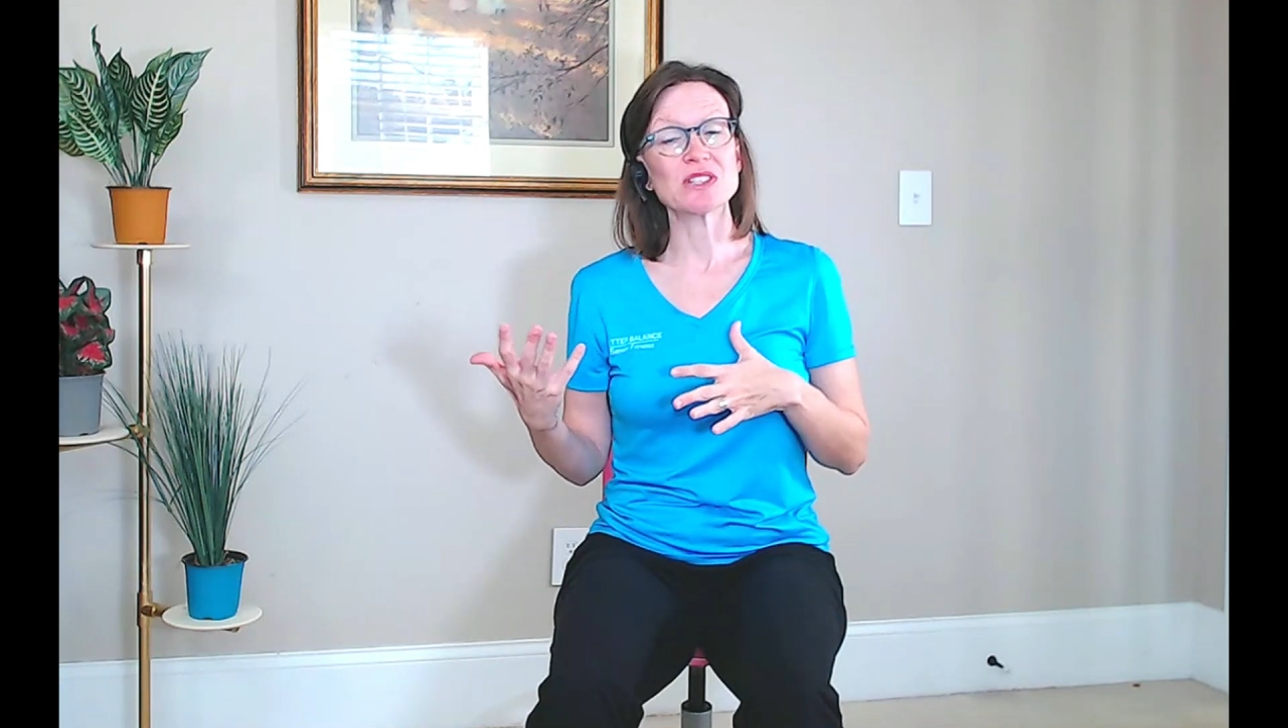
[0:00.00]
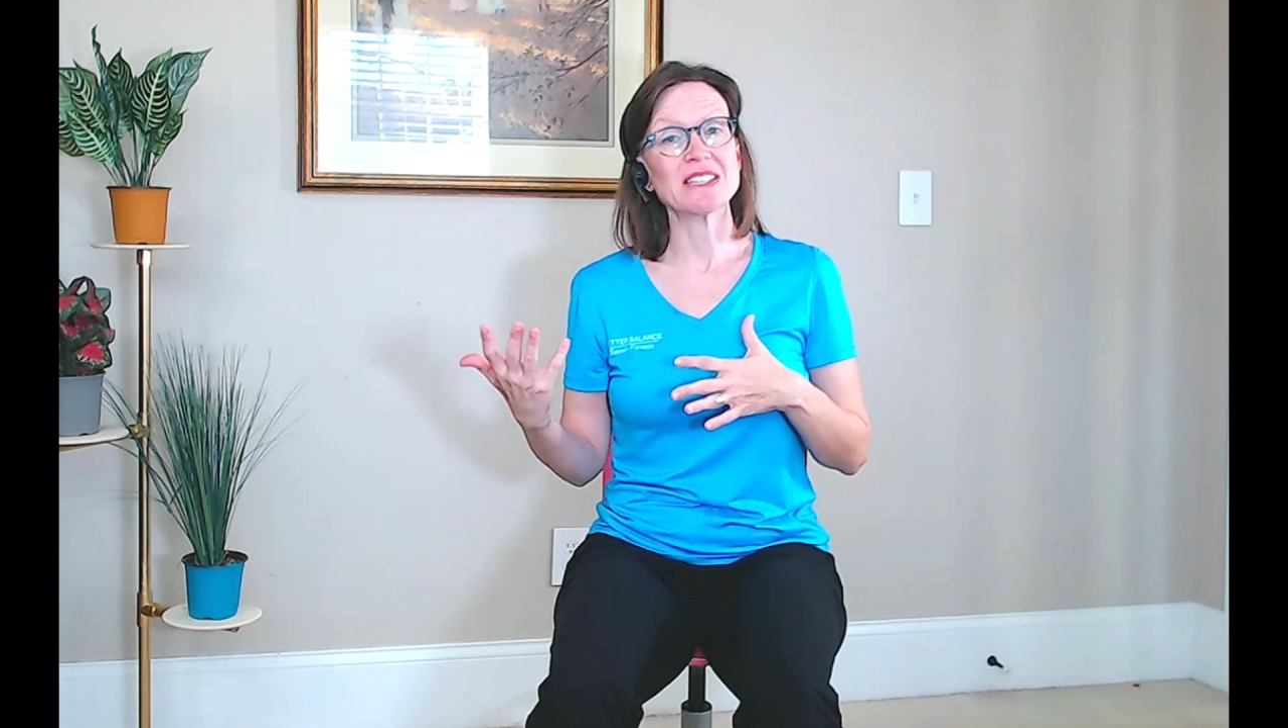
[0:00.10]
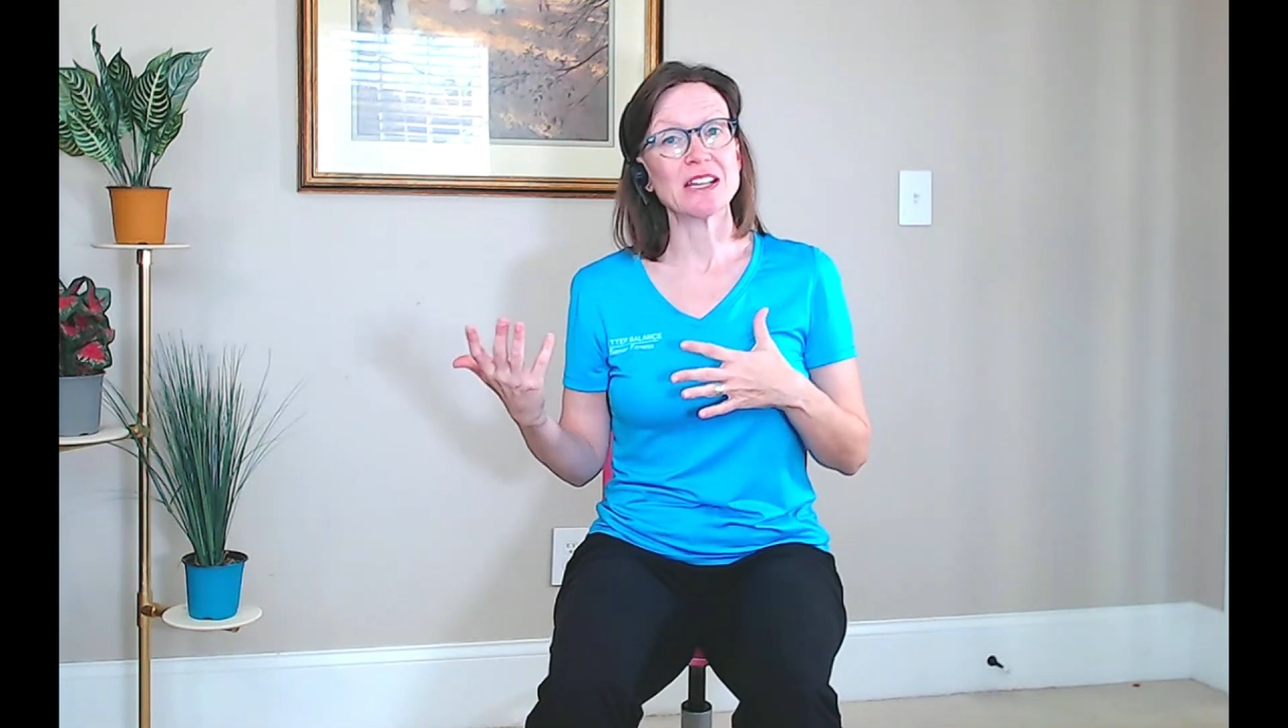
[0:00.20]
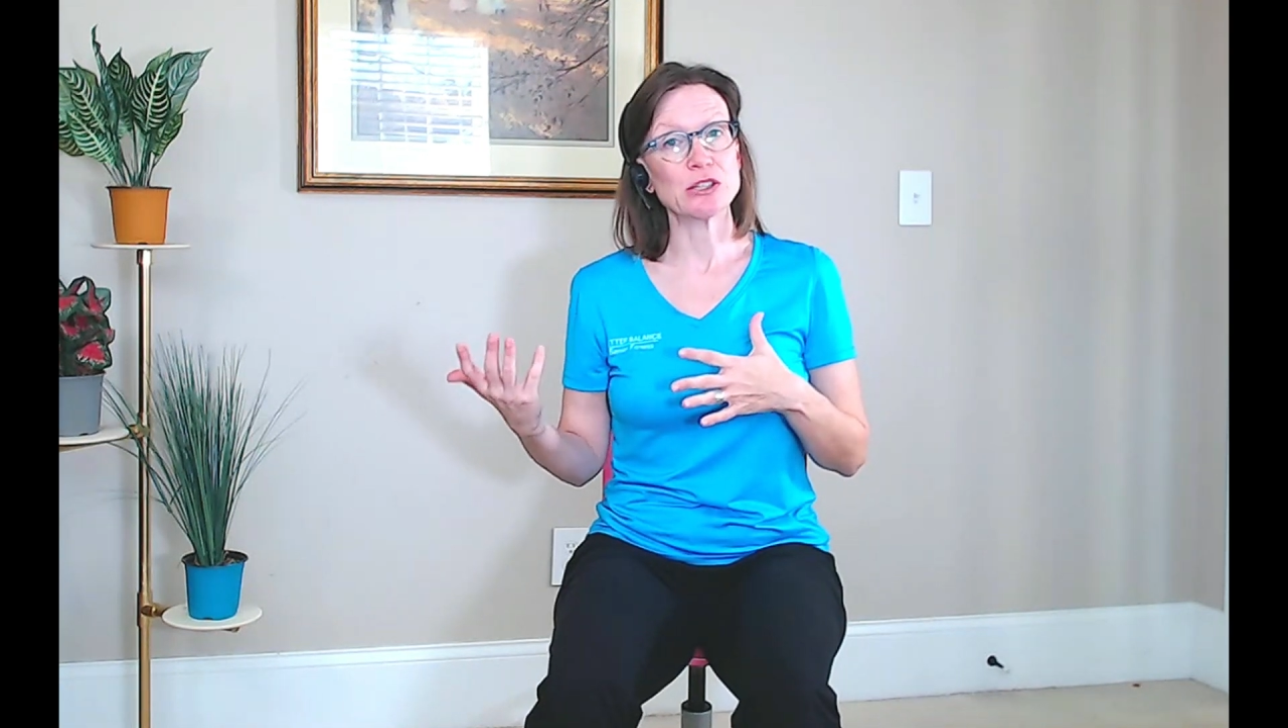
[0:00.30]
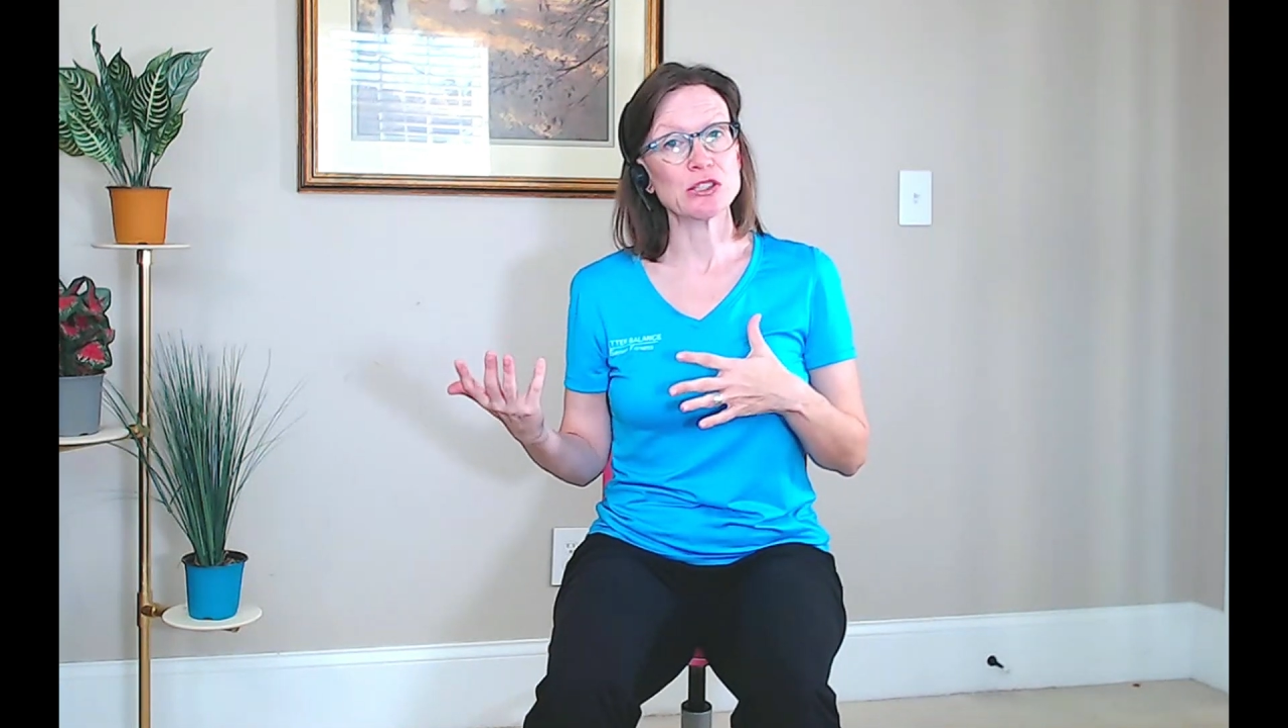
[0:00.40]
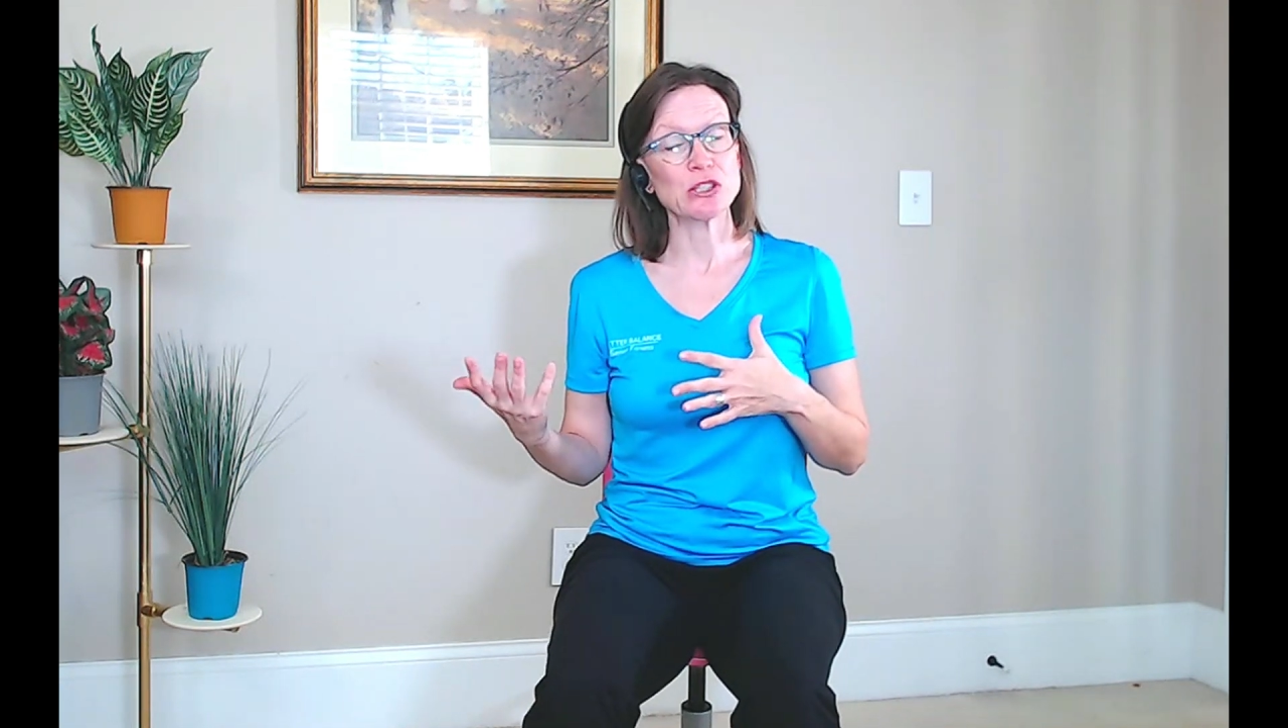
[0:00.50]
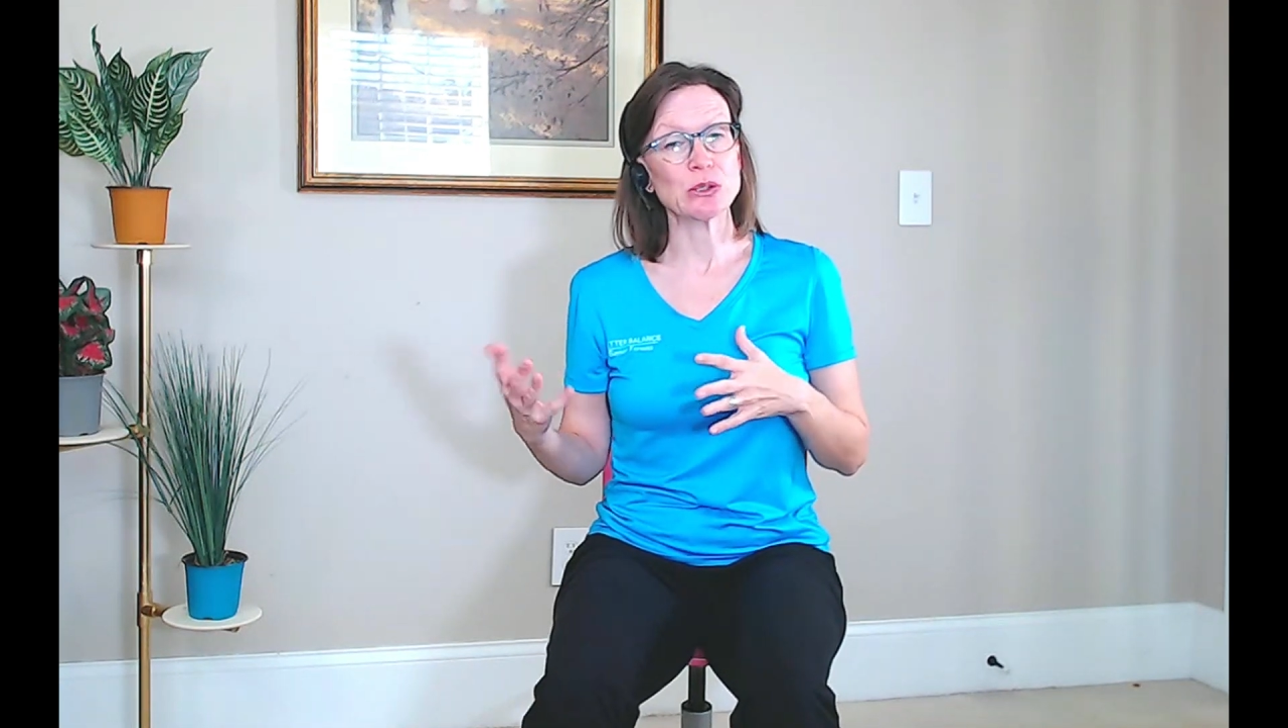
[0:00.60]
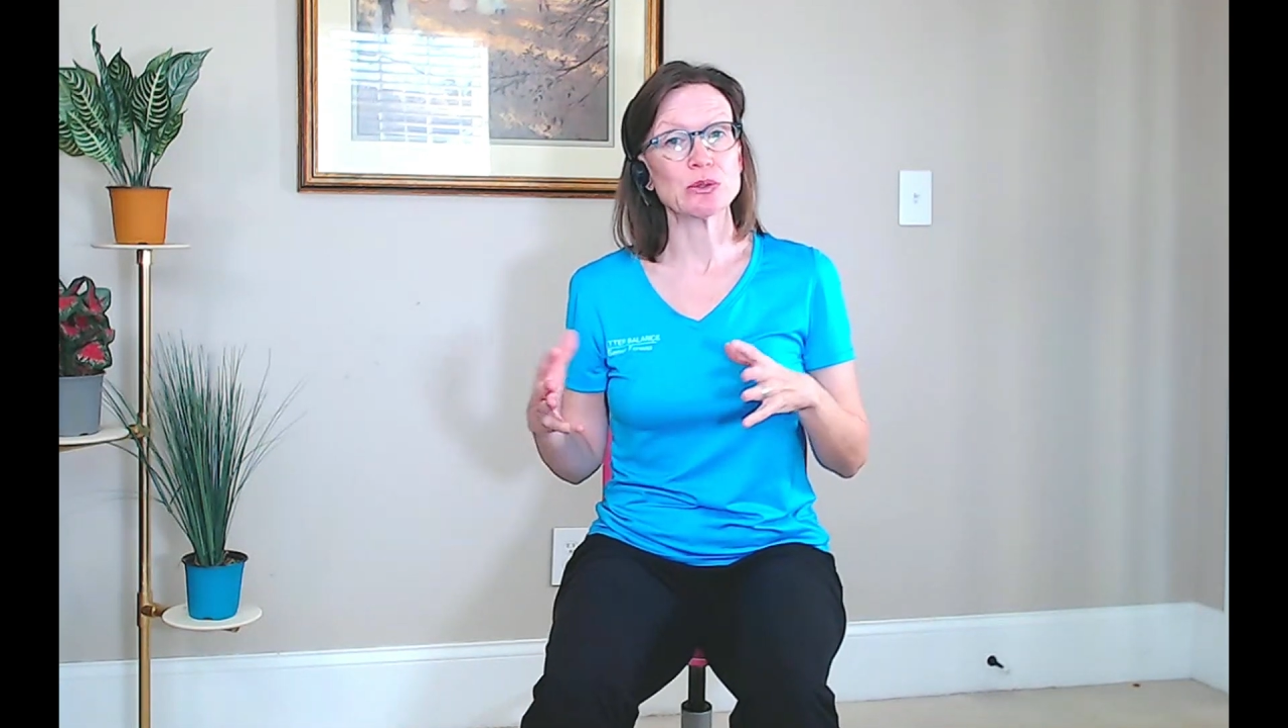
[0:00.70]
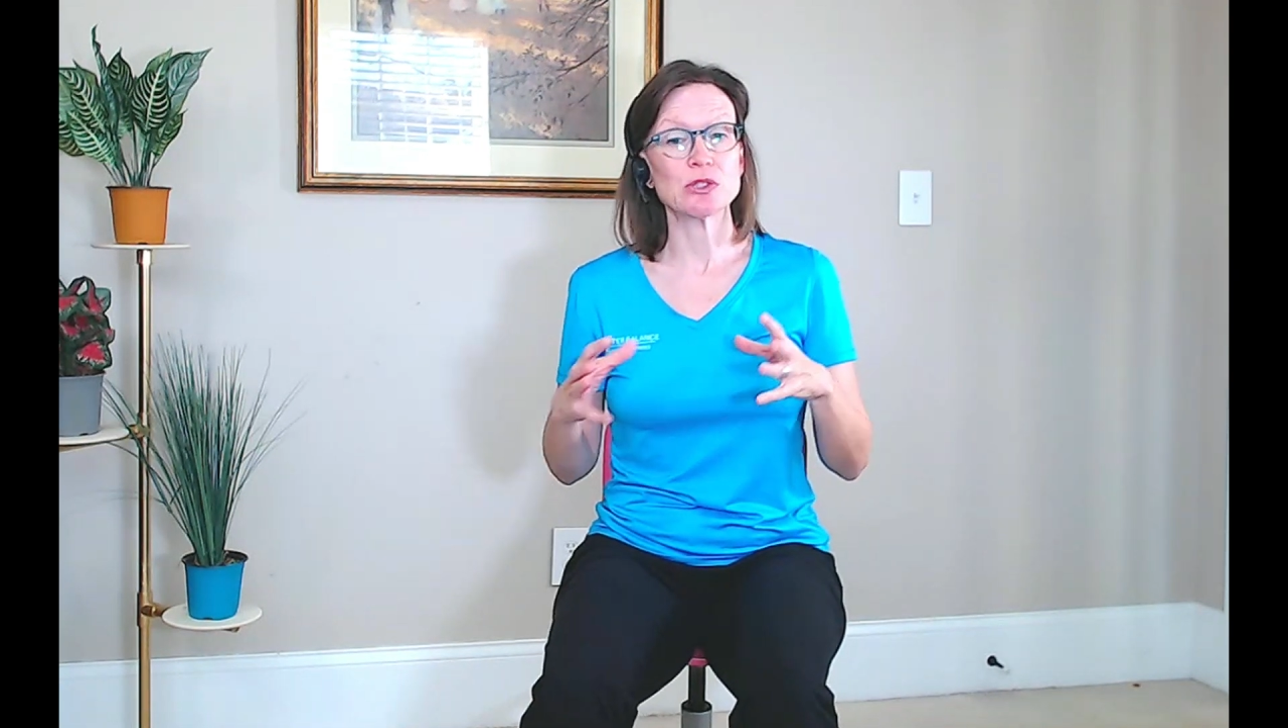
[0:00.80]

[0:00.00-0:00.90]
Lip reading: set or two.